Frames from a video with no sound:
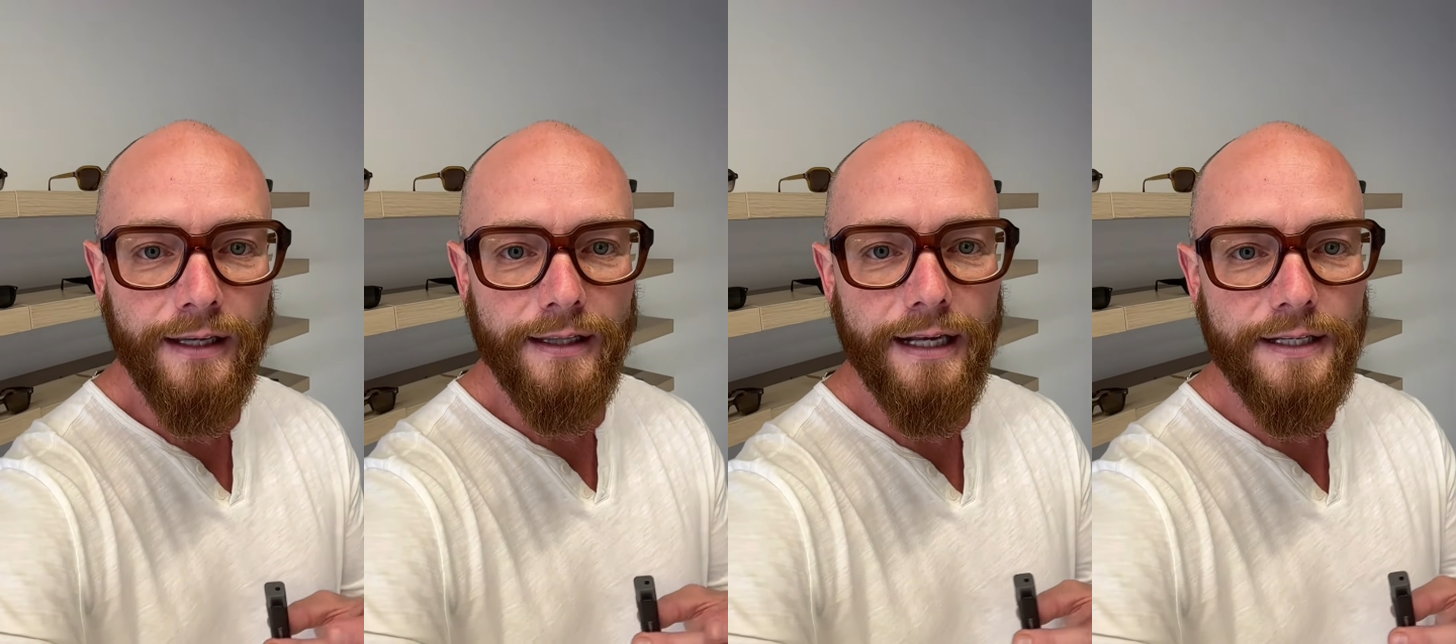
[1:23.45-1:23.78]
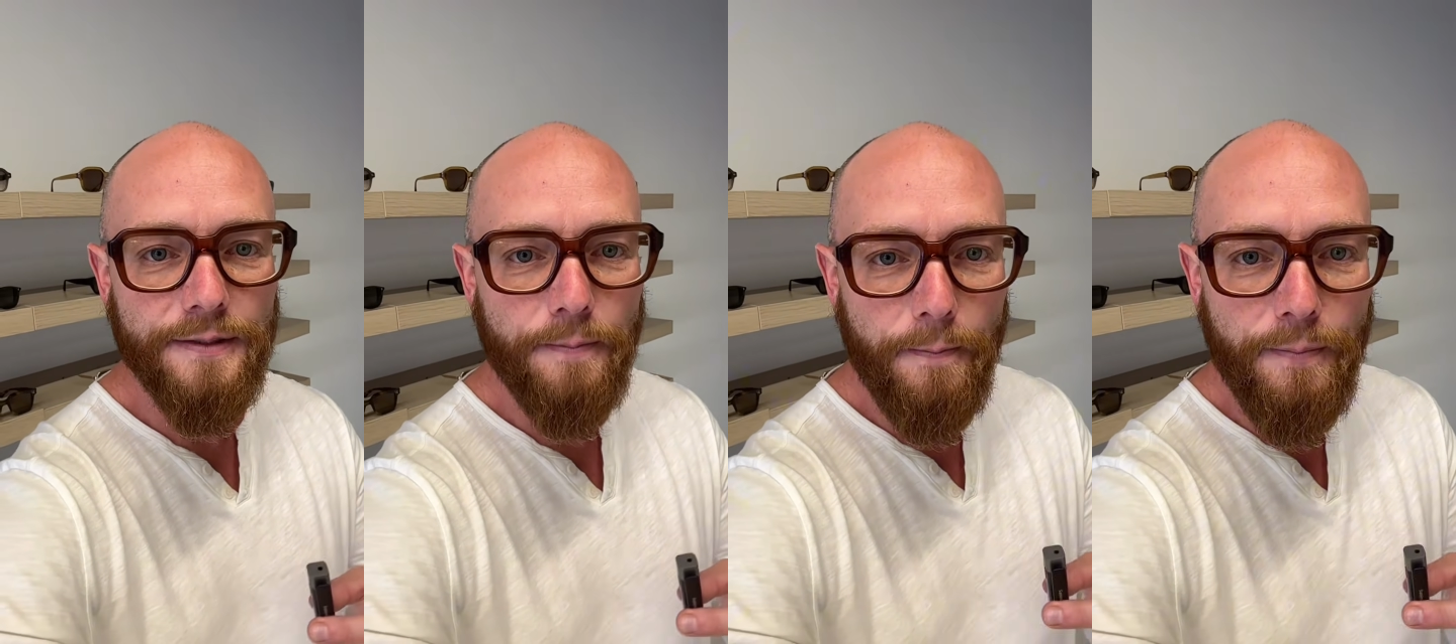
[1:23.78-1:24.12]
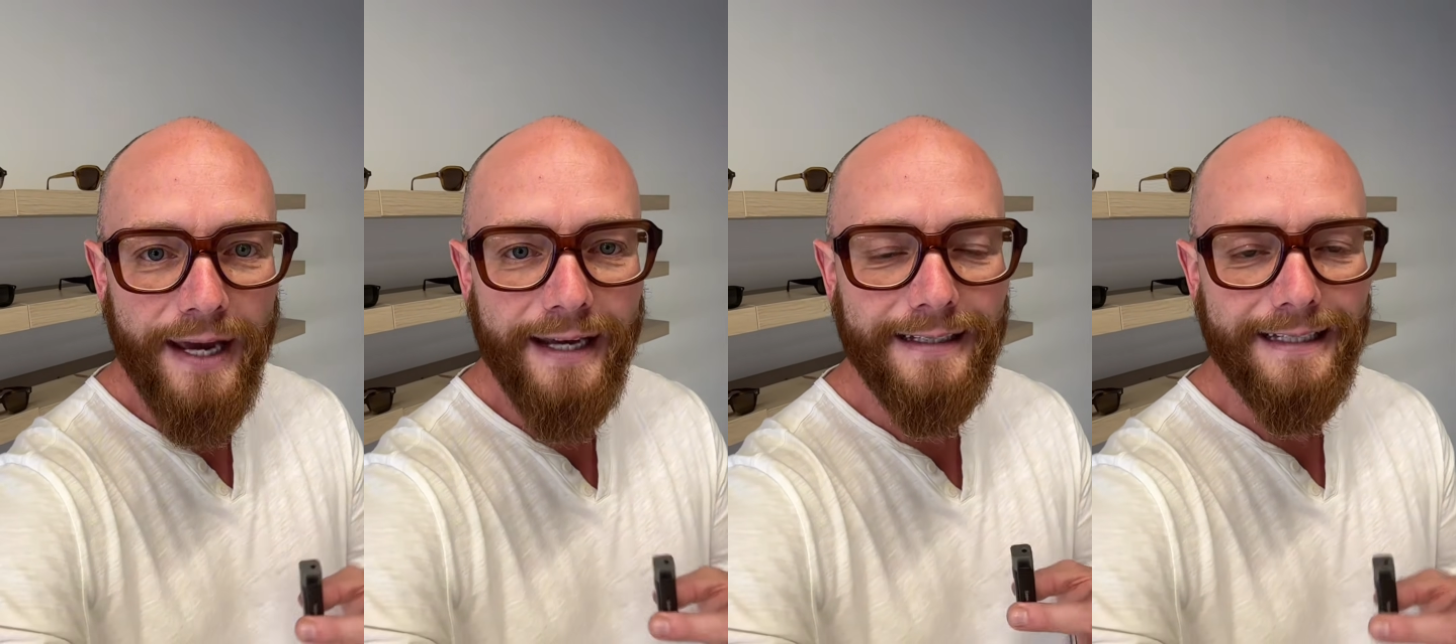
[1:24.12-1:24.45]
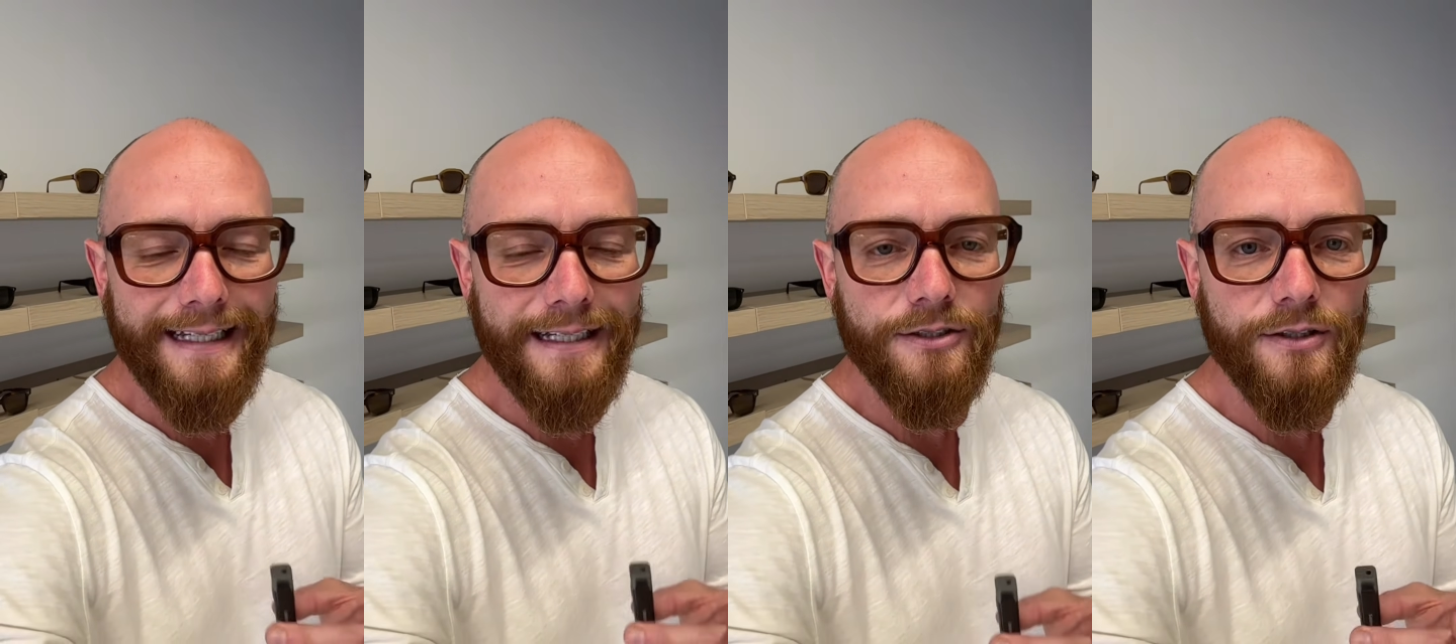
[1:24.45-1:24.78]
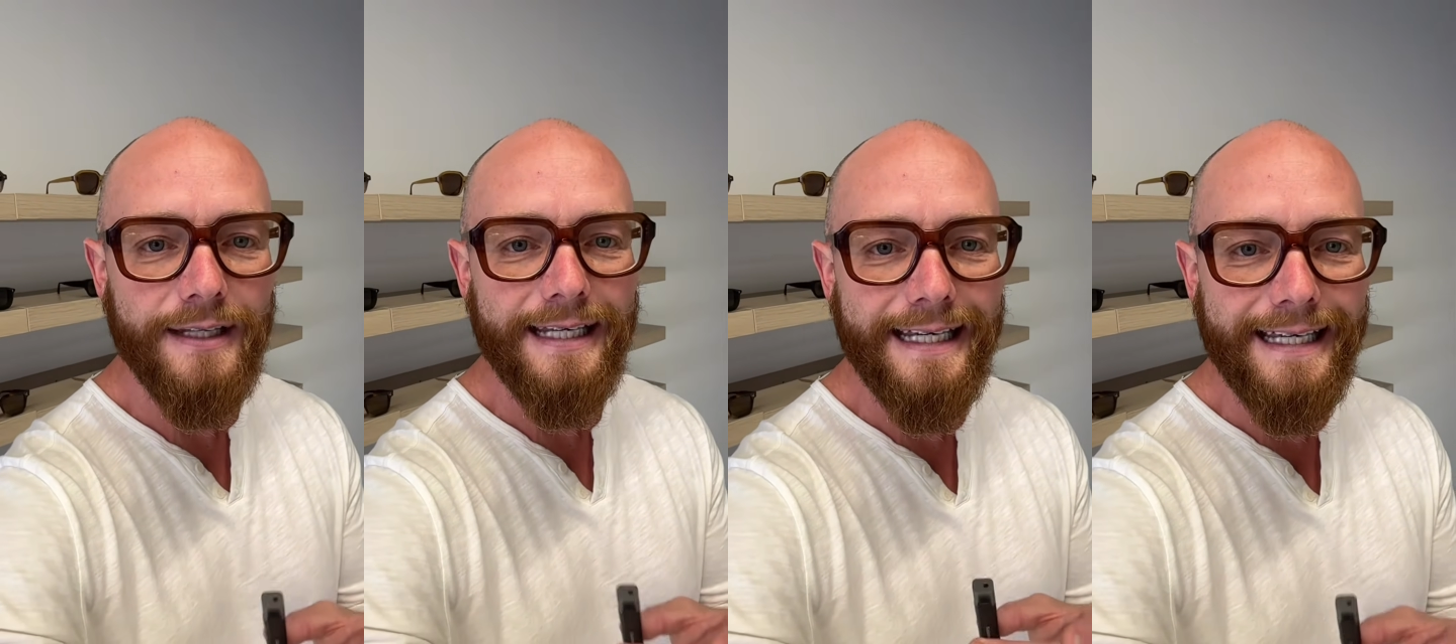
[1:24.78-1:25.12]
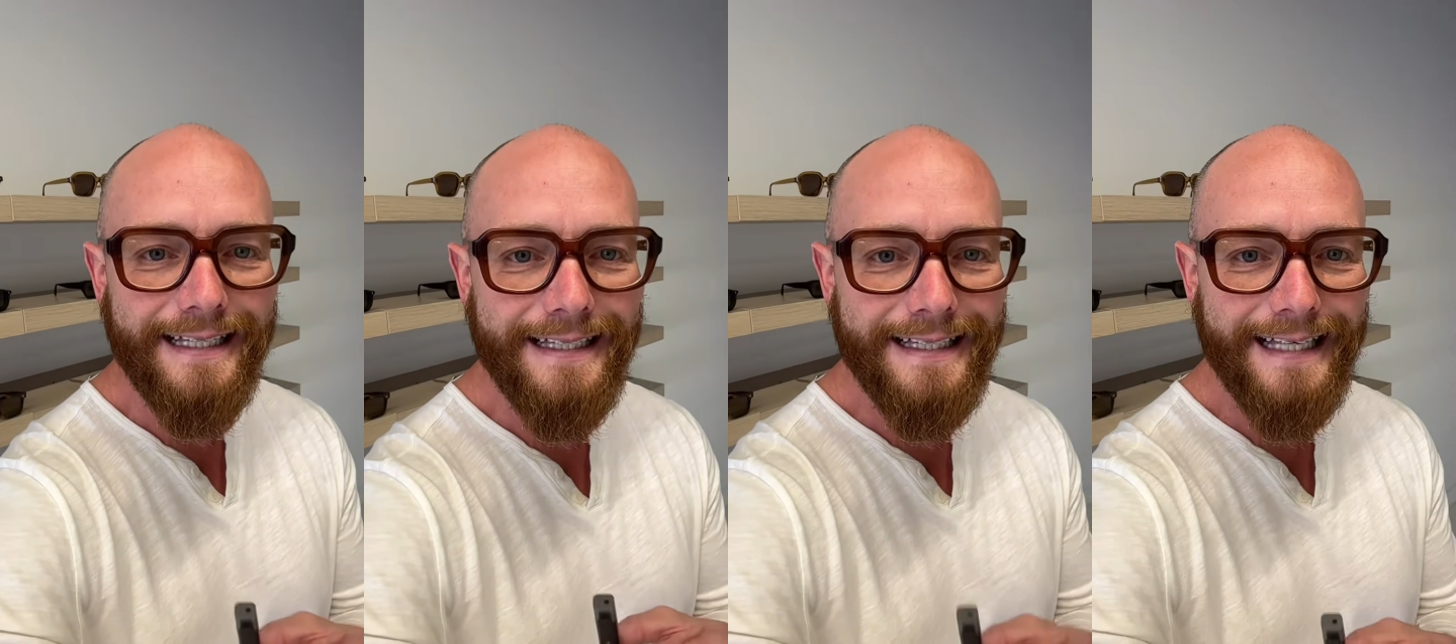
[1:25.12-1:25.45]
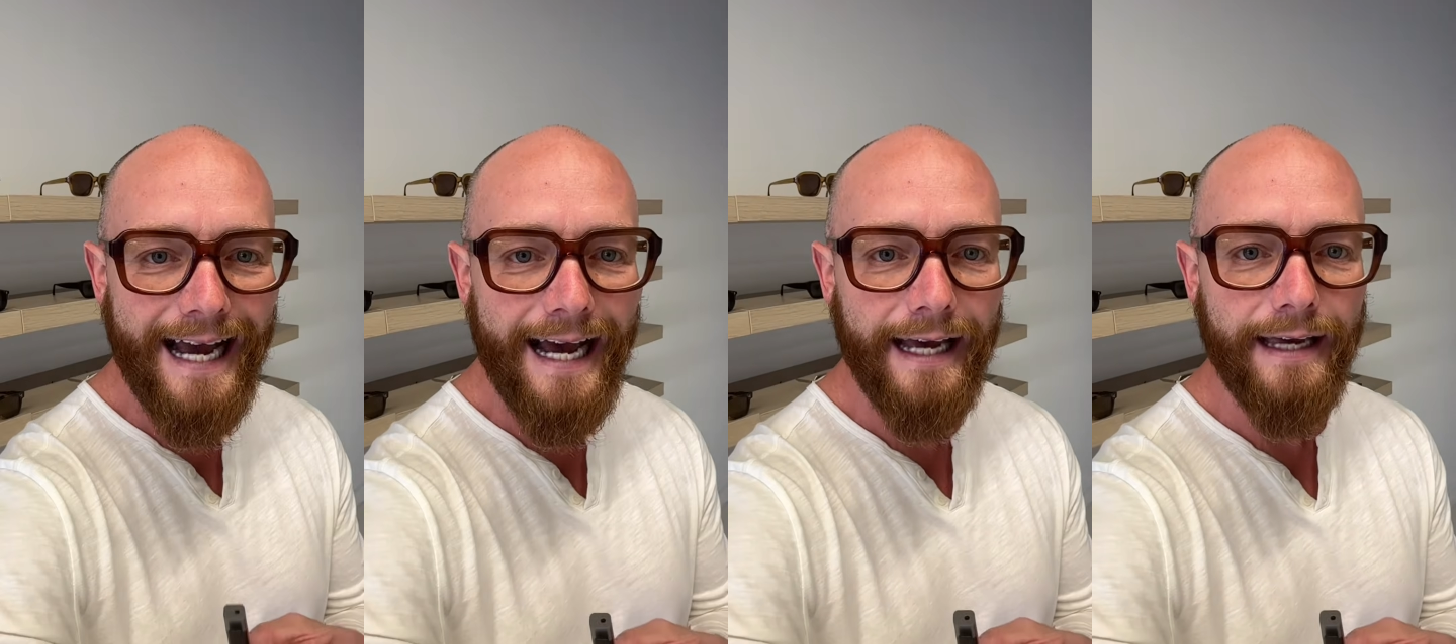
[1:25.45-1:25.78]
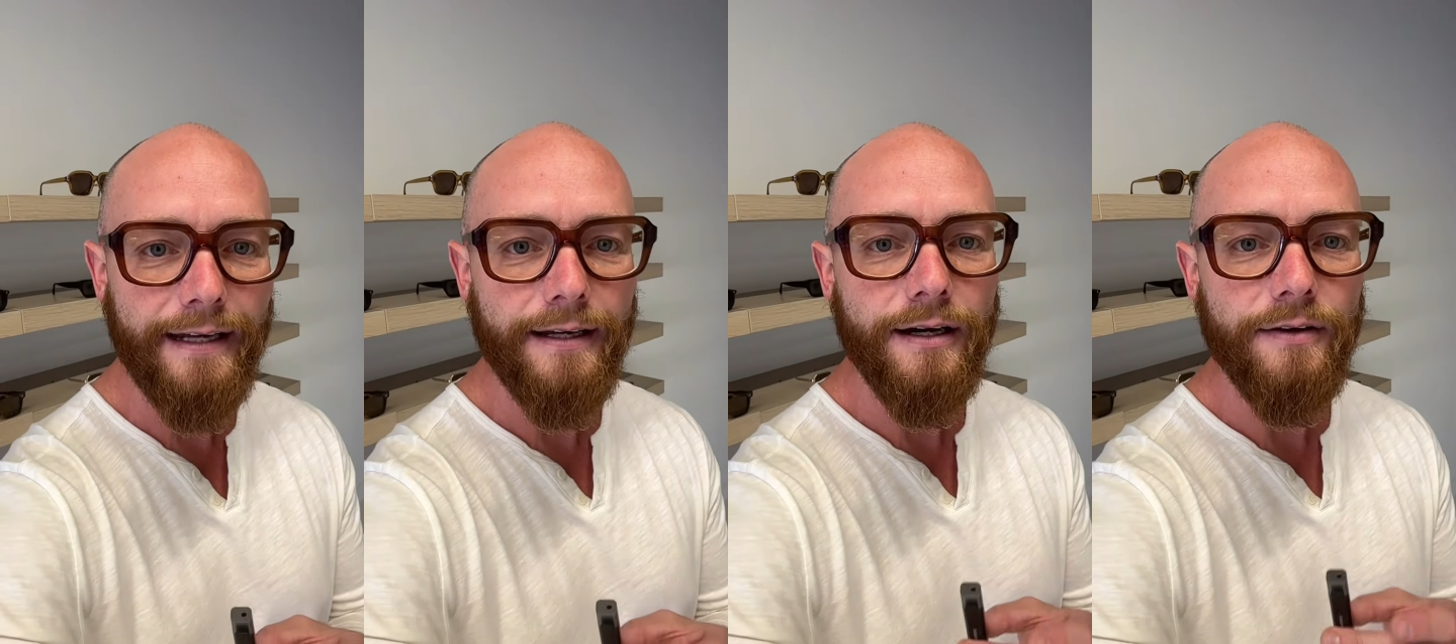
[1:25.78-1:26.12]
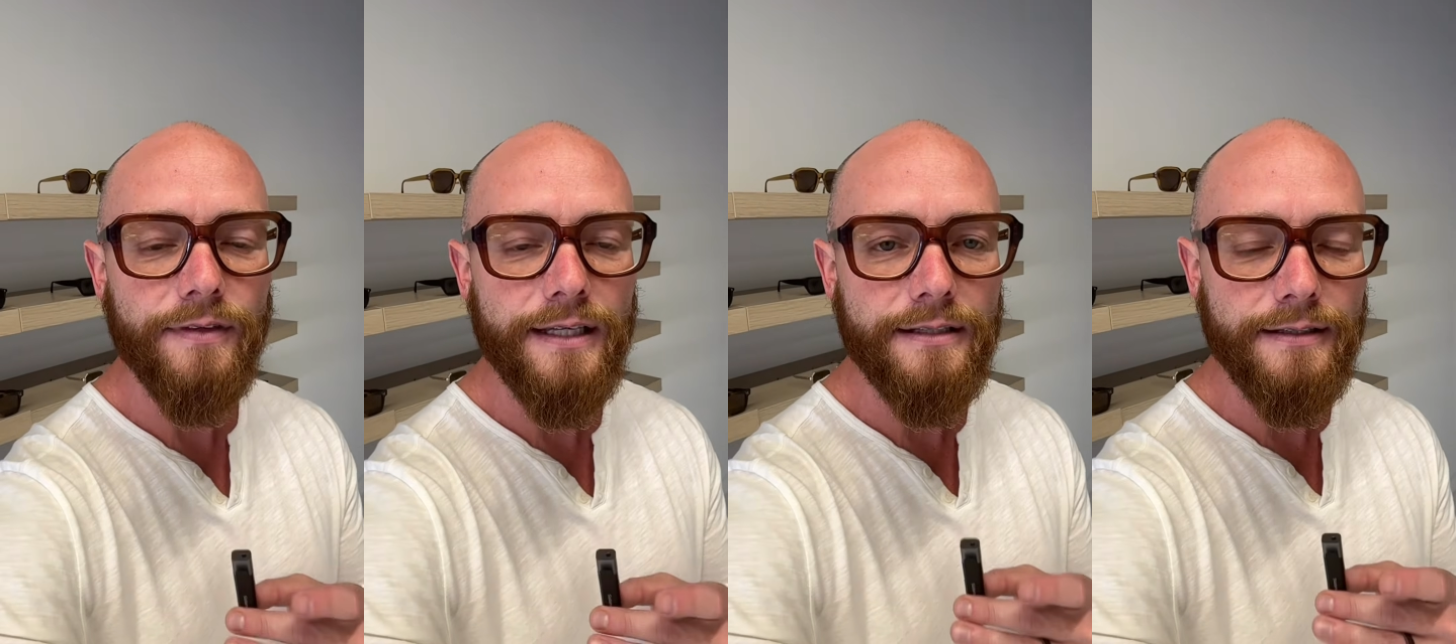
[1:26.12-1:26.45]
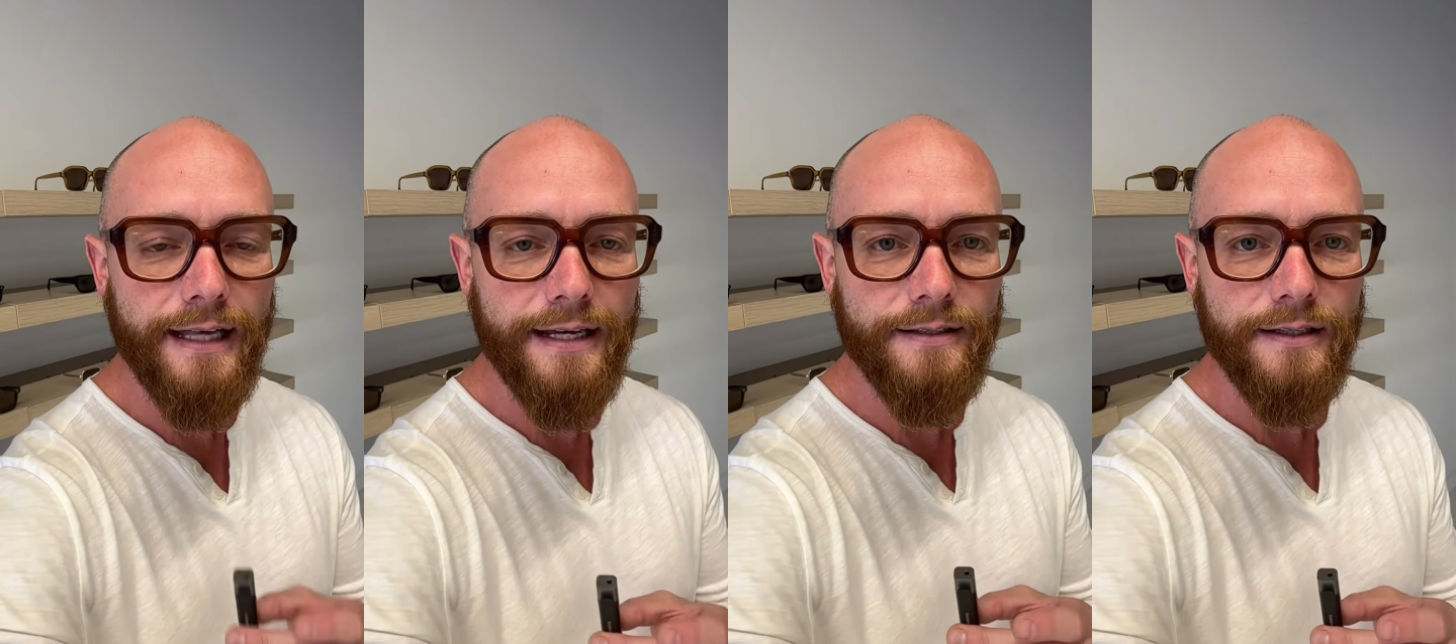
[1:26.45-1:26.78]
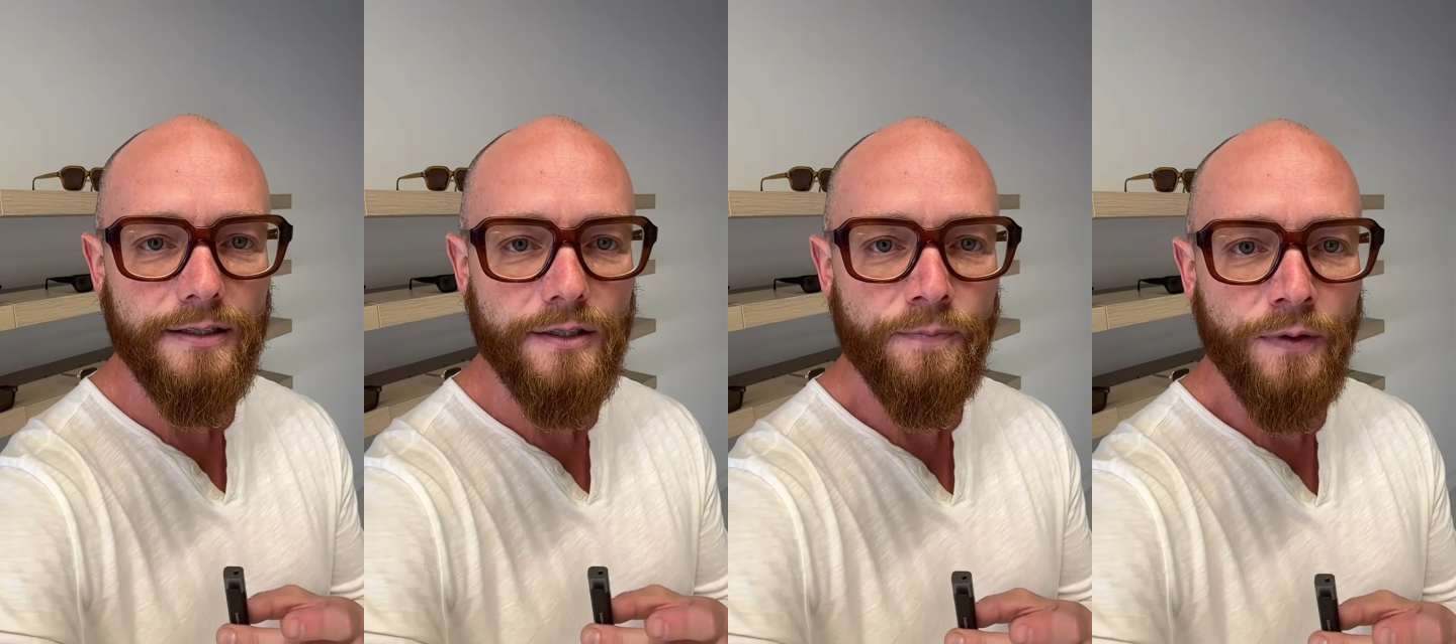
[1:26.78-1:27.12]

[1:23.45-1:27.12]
that is baked into the inside of these lenses.